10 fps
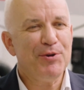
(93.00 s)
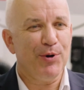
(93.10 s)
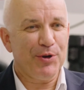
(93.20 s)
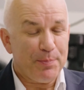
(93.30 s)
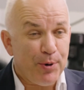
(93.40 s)
you
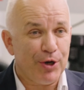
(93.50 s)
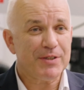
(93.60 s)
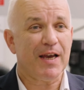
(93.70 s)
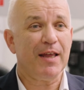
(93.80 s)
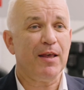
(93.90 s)
want to
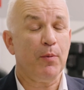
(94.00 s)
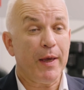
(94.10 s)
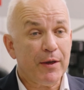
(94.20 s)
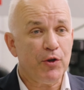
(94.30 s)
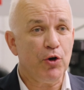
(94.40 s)
pot under
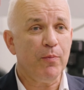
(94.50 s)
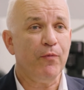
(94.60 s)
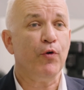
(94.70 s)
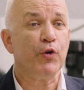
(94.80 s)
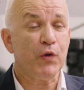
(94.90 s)
vacuum,
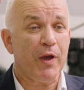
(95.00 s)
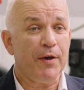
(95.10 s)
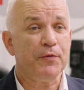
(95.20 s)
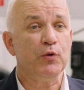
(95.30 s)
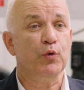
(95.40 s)
what you
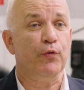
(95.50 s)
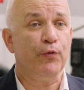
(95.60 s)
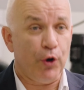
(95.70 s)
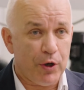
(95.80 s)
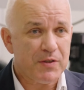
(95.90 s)
have to do
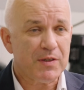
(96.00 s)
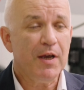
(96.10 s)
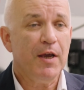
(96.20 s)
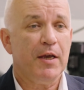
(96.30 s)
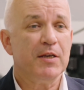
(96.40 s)
first
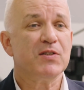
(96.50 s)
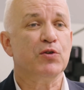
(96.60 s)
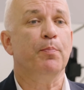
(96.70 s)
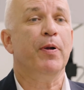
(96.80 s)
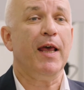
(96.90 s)
is
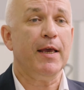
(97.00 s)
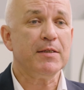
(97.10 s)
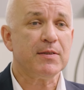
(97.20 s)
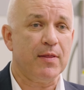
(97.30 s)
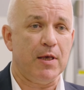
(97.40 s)
to
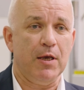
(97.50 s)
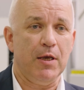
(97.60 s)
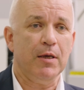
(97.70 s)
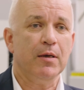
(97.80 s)
place the